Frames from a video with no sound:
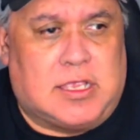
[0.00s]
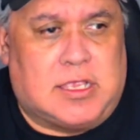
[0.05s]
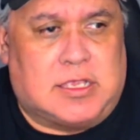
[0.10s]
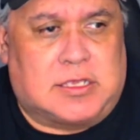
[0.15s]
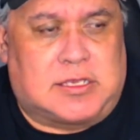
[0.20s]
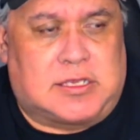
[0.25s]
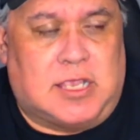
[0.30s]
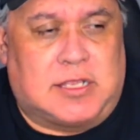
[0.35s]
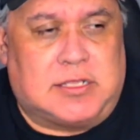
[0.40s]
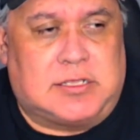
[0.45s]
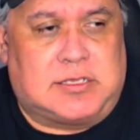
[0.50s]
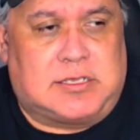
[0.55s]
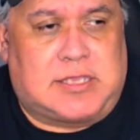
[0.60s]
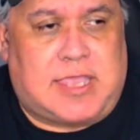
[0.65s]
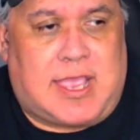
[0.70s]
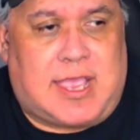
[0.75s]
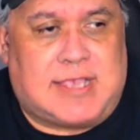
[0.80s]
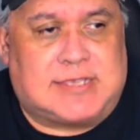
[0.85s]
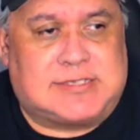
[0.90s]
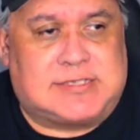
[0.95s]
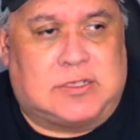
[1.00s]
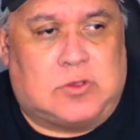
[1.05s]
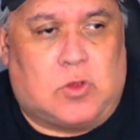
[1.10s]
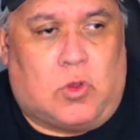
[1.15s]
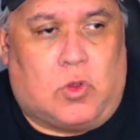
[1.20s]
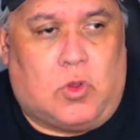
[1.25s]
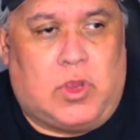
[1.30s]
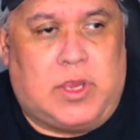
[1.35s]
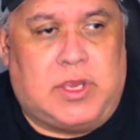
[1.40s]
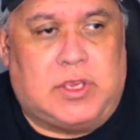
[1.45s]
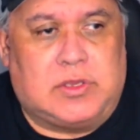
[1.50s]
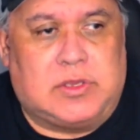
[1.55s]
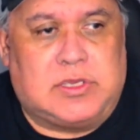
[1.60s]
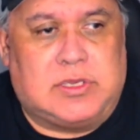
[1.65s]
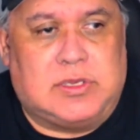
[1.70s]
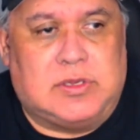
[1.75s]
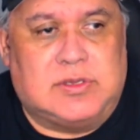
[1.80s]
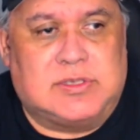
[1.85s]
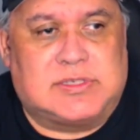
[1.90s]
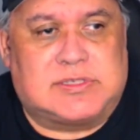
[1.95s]
cut gas and oil
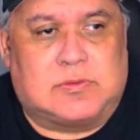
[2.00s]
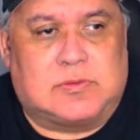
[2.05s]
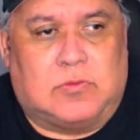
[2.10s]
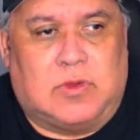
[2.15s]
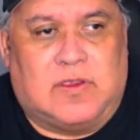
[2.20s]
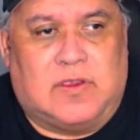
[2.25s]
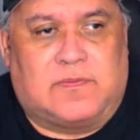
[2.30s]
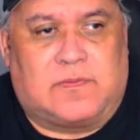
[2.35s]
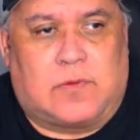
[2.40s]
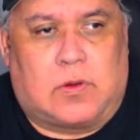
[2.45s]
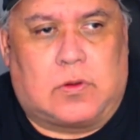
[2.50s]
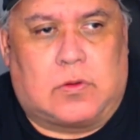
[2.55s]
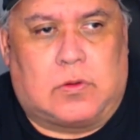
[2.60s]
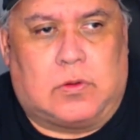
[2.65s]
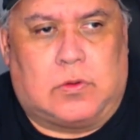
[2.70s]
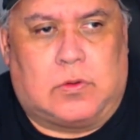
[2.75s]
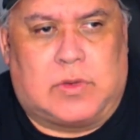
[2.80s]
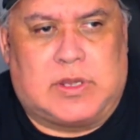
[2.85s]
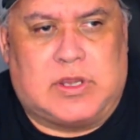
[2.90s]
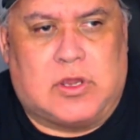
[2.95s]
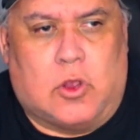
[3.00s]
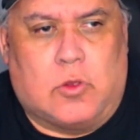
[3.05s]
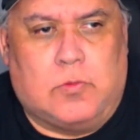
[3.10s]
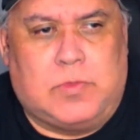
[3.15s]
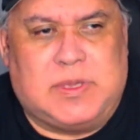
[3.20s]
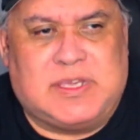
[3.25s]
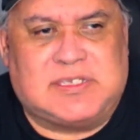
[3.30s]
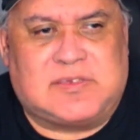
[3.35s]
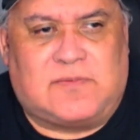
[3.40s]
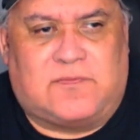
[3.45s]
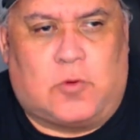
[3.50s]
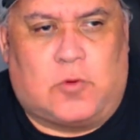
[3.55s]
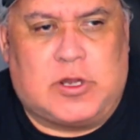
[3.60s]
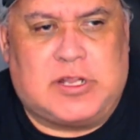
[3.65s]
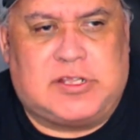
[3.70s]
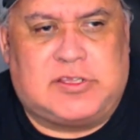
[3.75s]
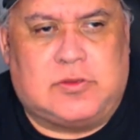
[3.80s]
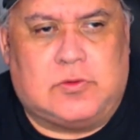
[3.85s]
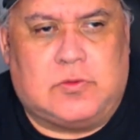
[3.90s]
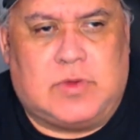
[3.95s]
use with RYOBI's
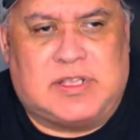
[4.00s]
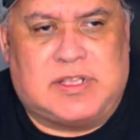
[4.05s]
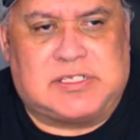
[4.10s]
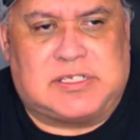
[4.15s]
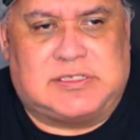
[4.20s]
42-inch